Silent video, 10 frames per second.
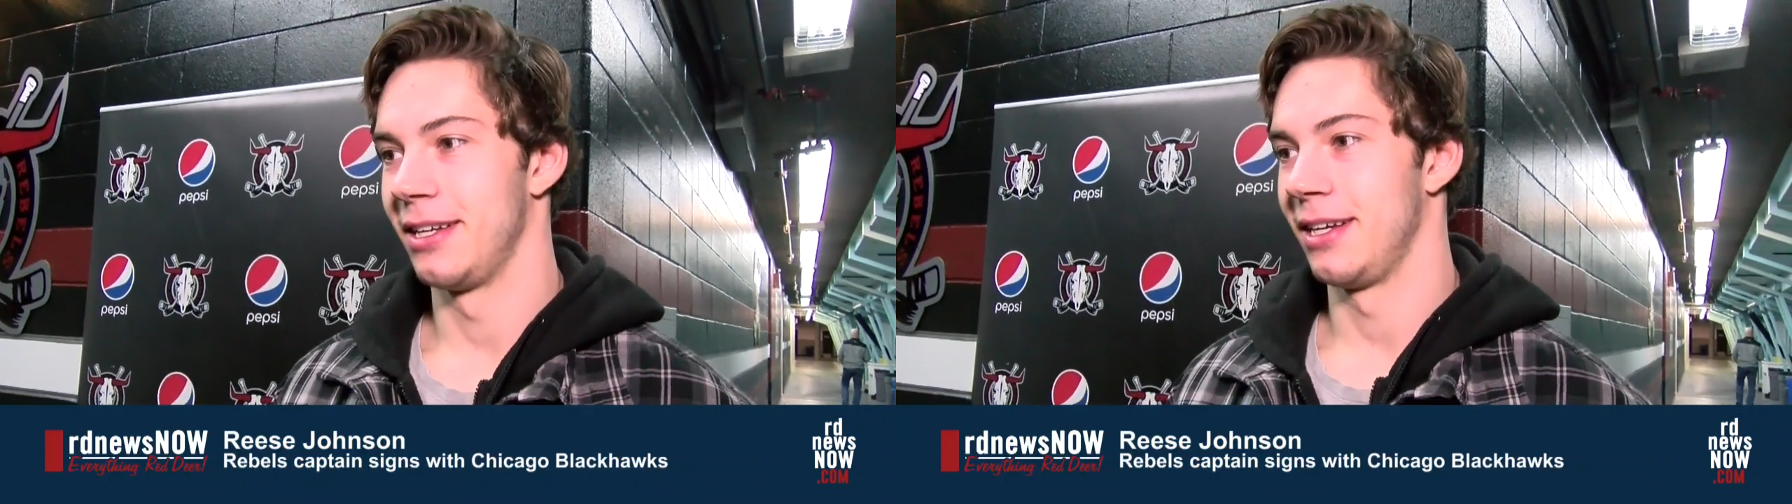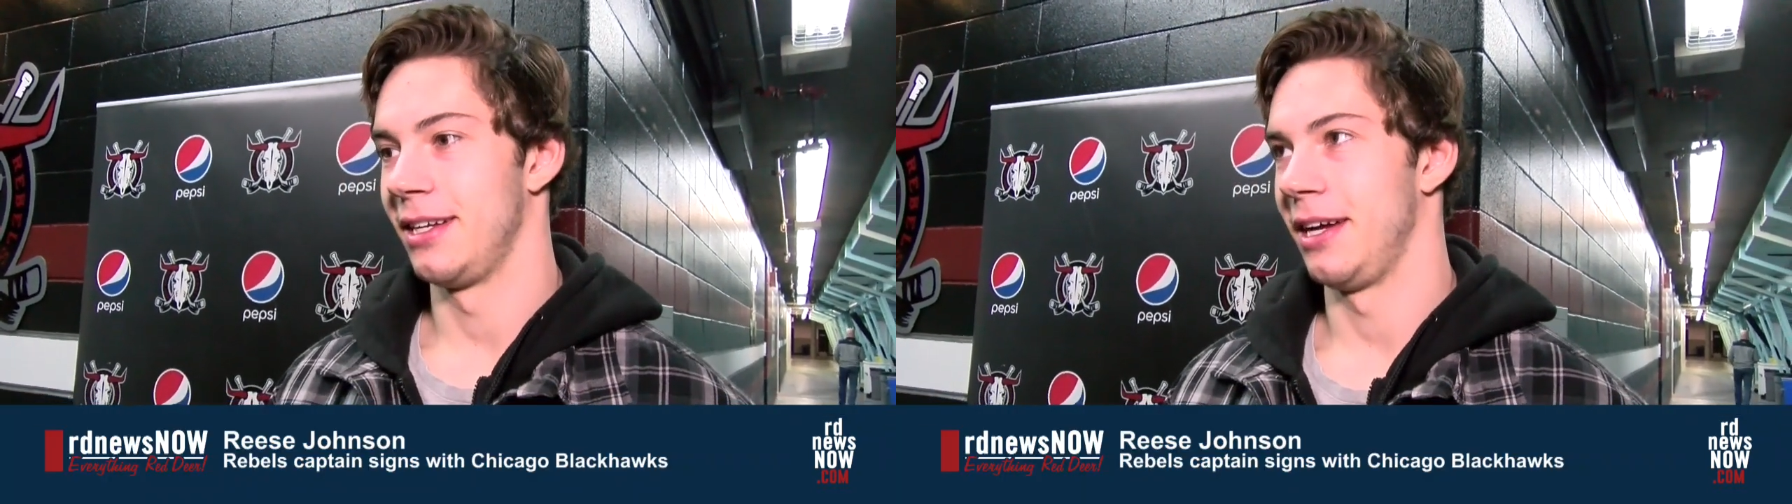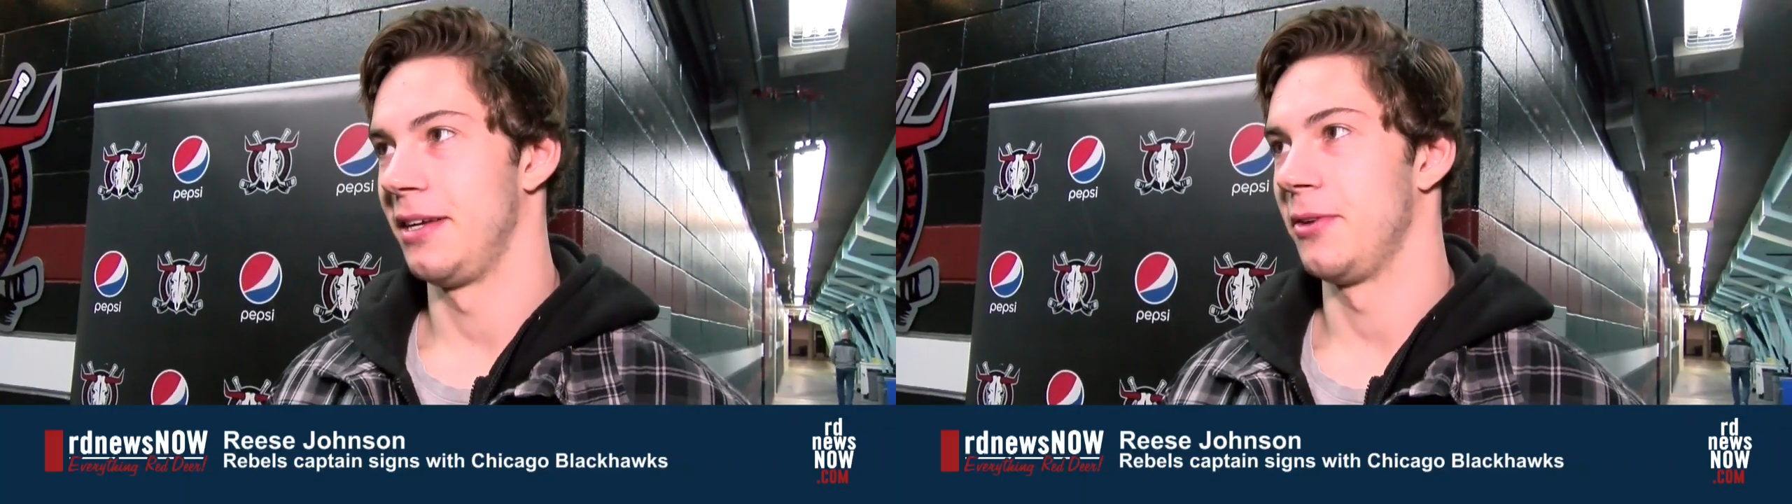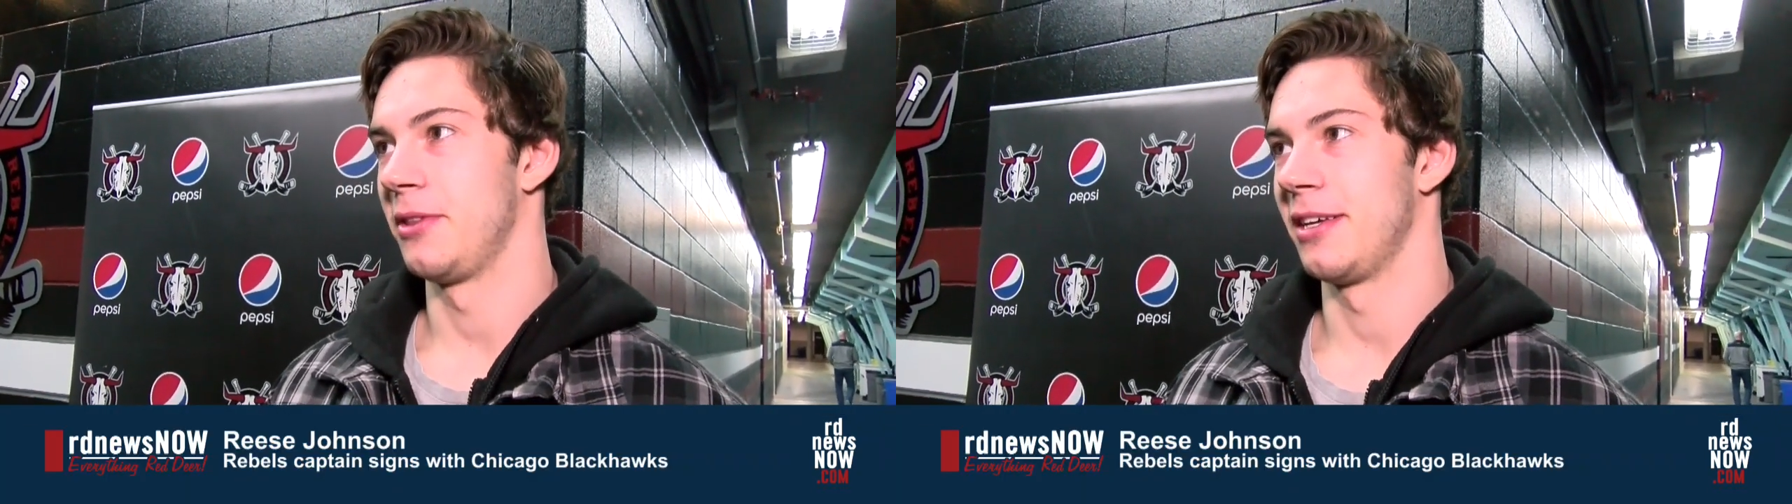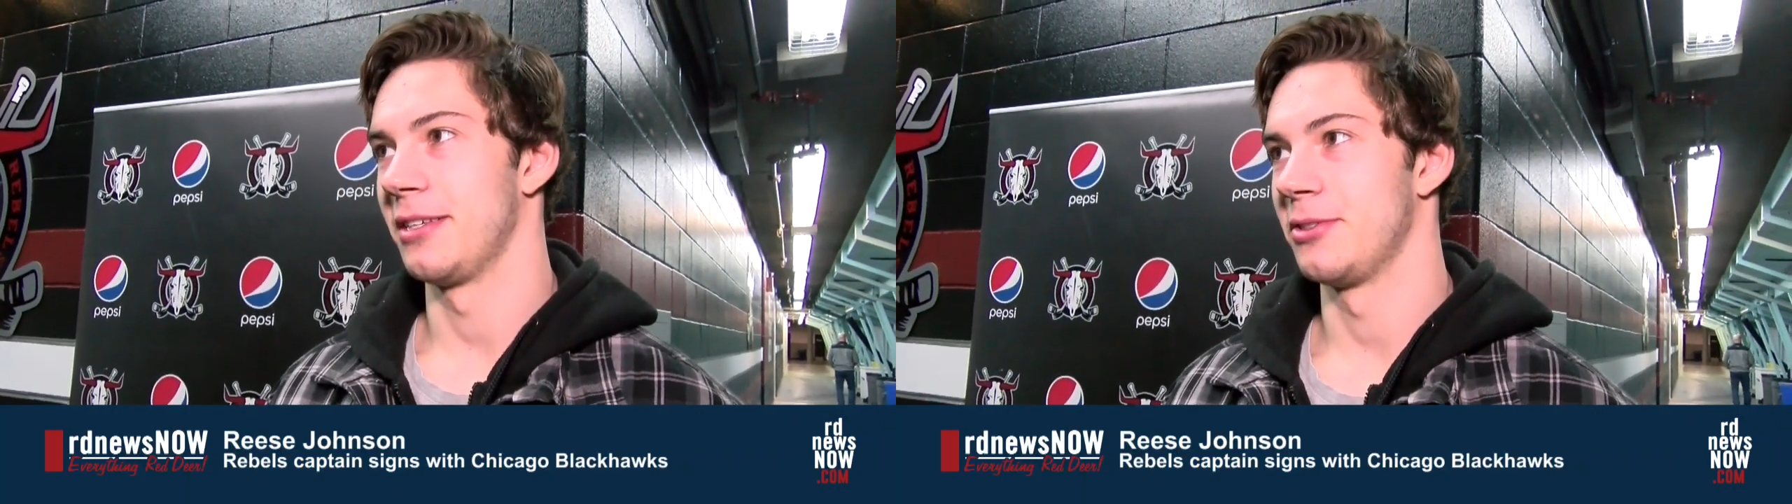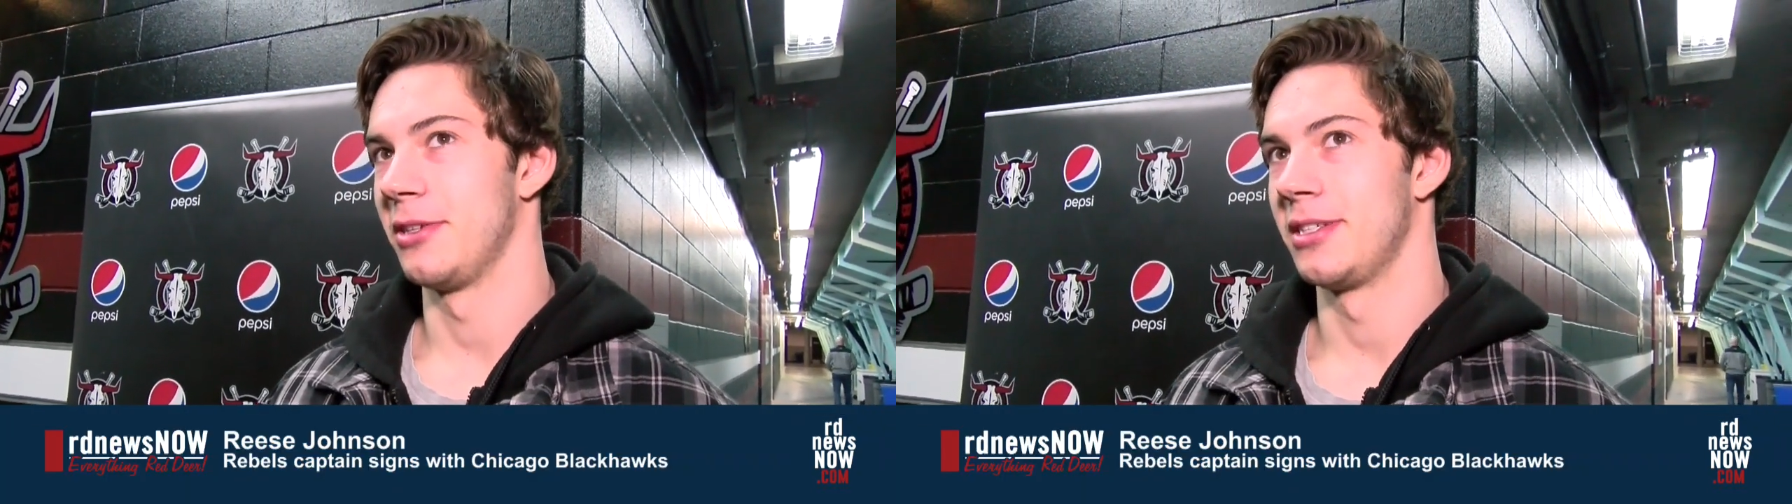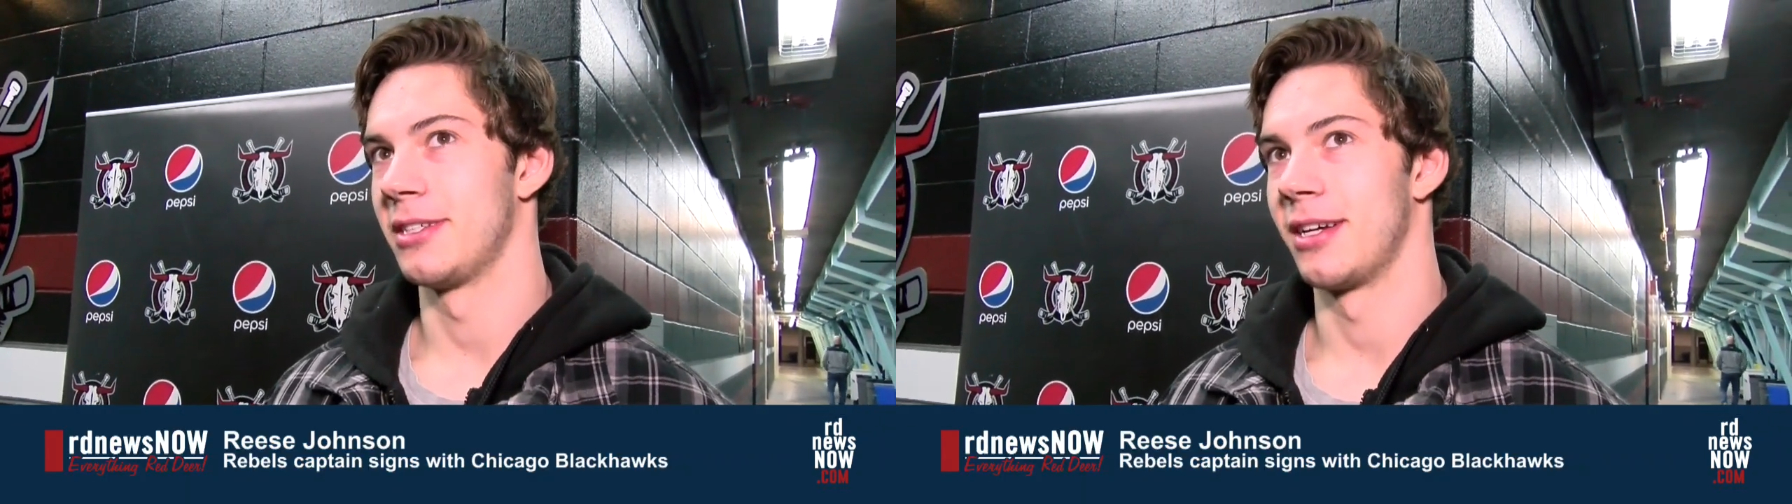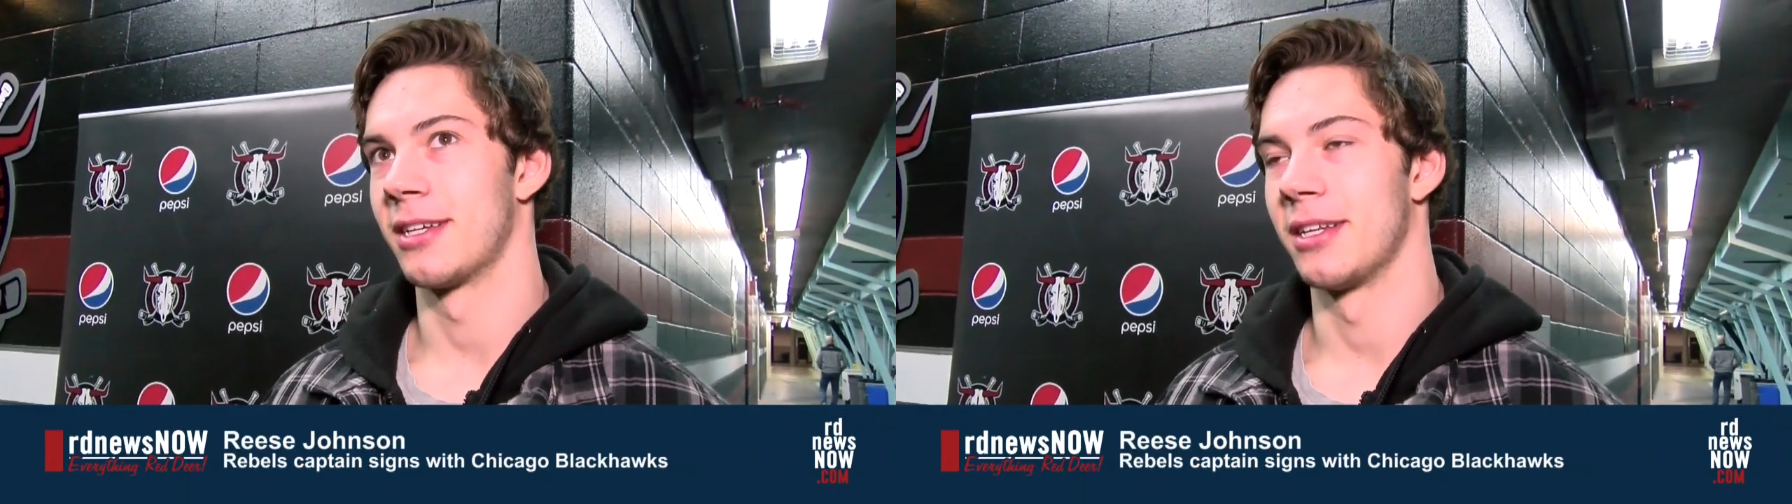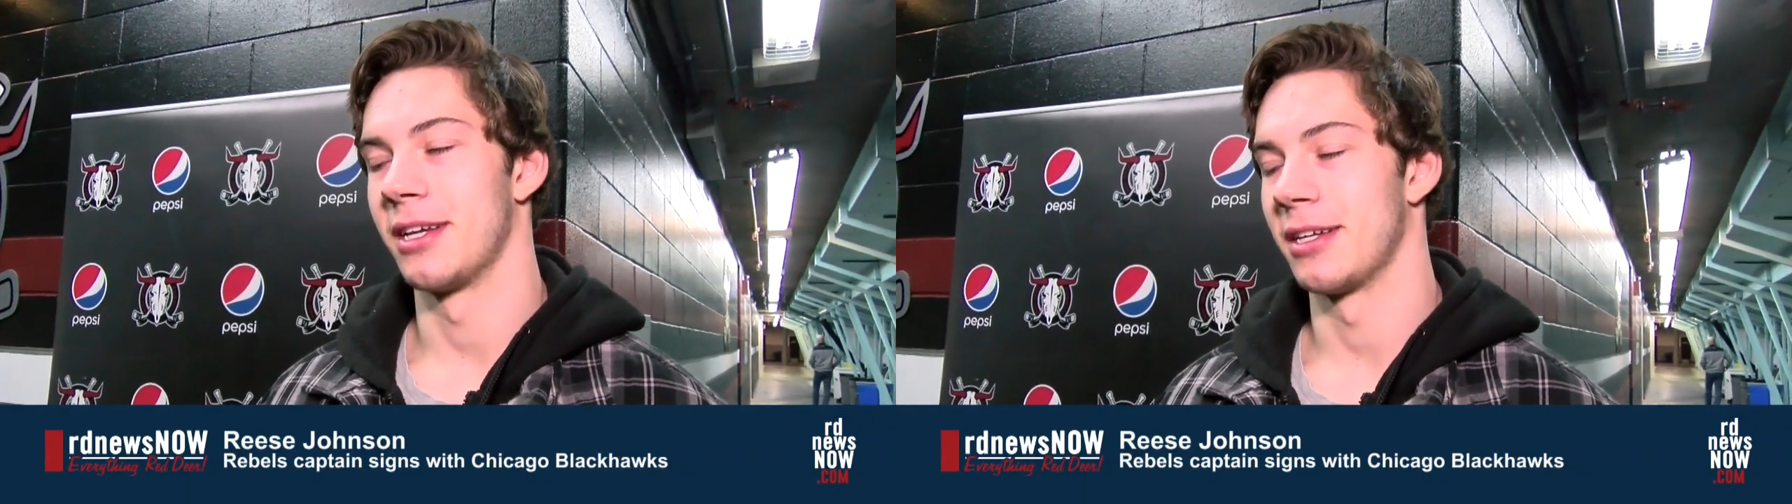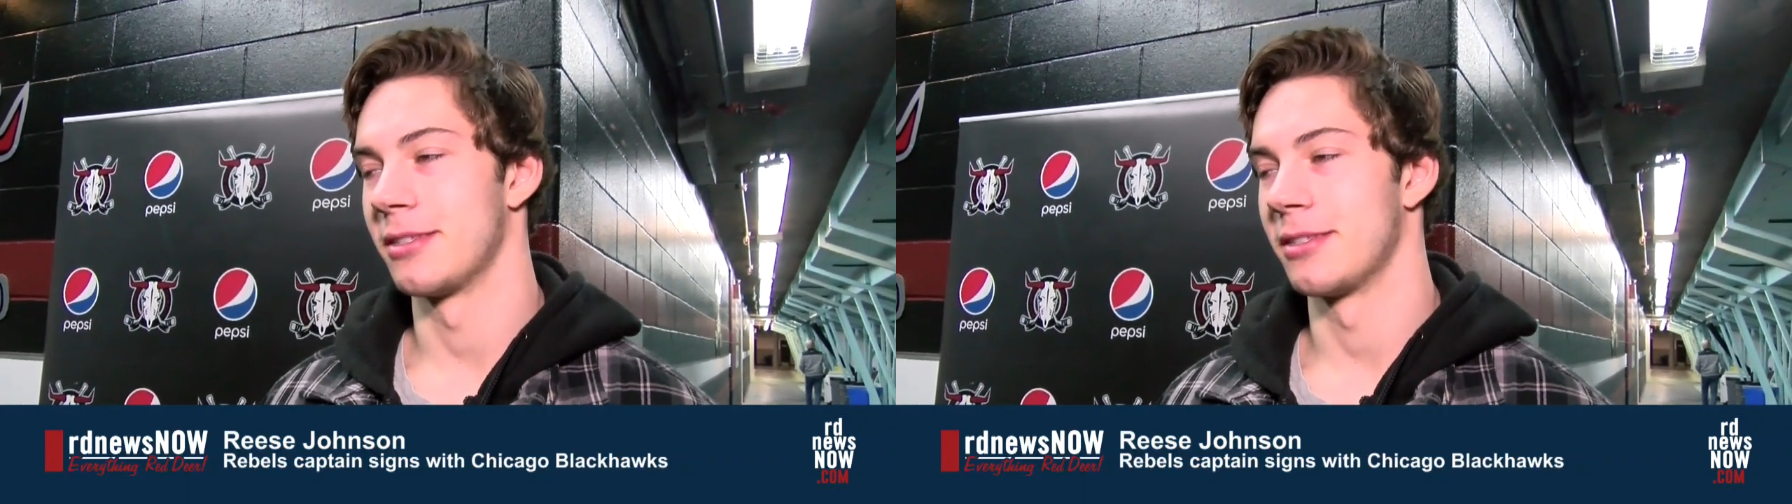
I don't think it's really sunk in yet,